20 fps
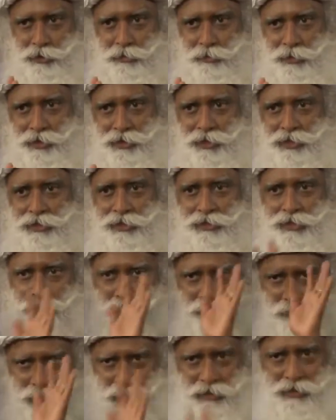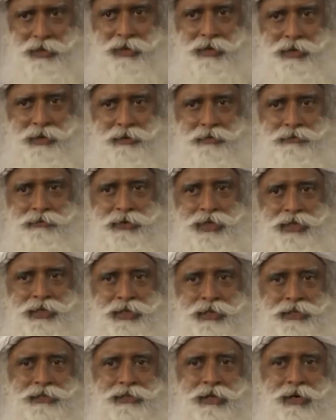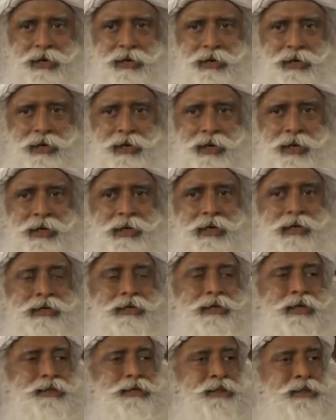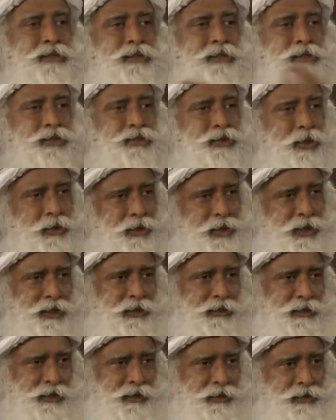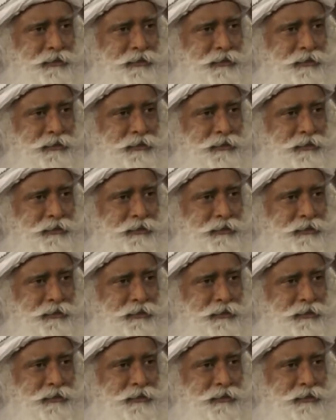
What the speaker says: me things the way things are, it doesn't distort anything.